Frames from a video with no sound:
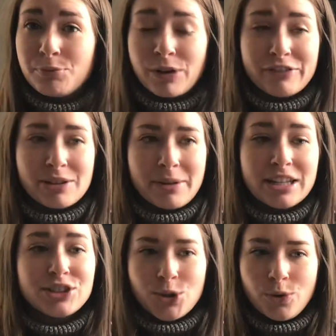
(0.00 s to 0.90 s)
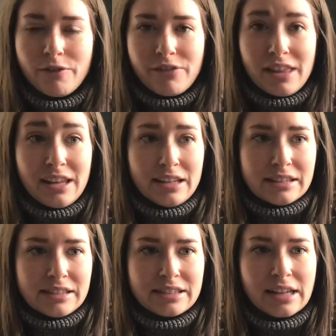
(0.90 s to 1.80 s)
gifted me 2 of
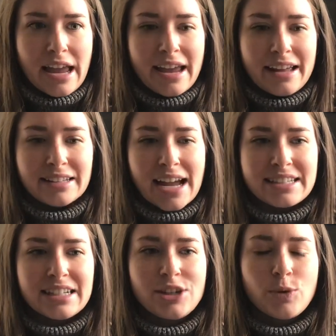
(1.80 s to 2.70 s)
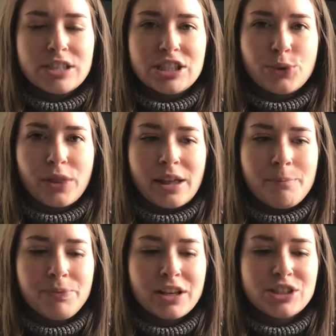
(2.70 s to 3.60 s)
these, and I didn't know what to do with them.